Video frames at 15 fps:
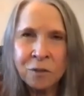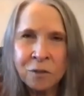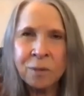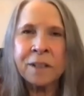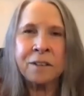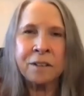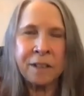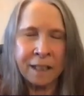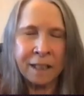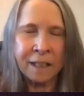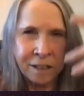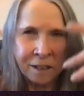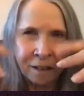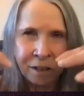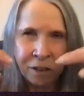triggered
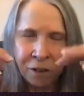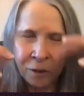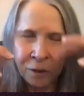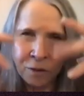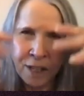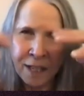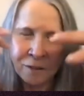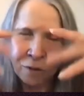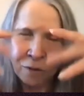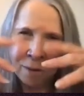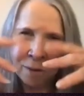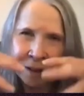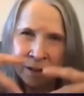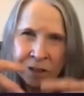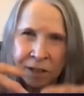and to use that
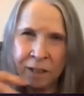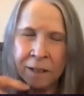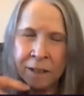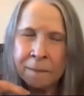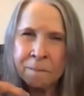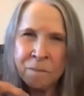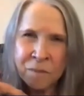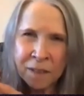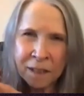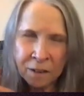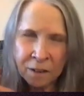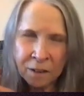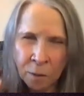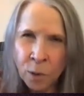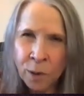trigger to
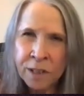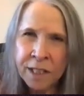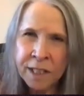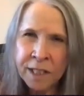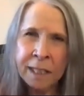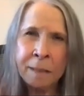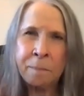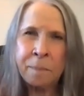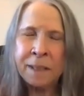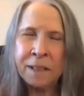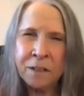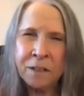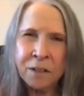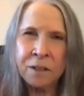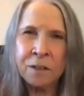go more deep
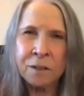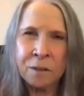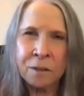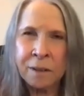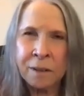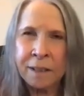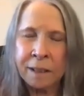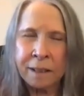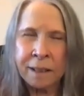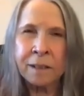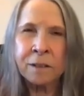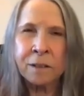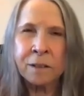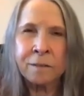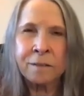into your
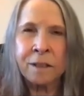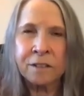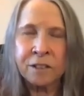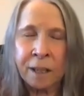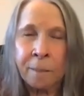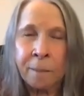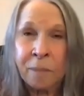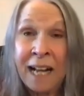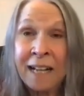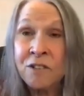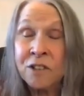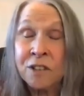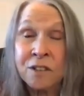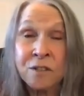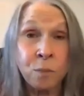inner
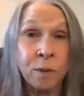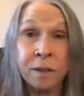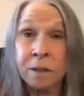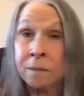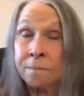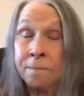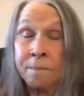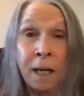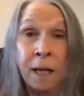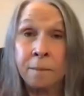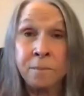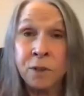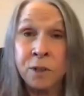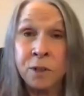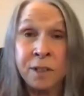subconscious where
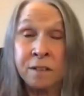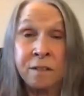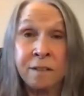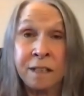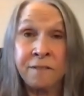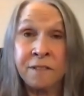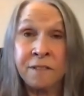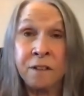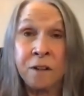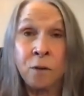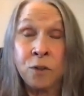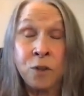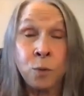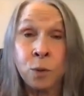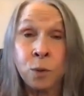um, you didn't even
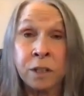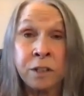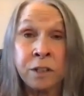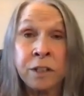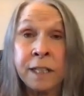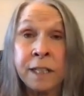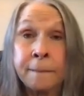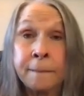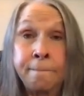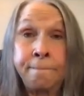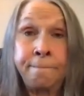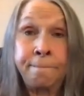know you were hurting.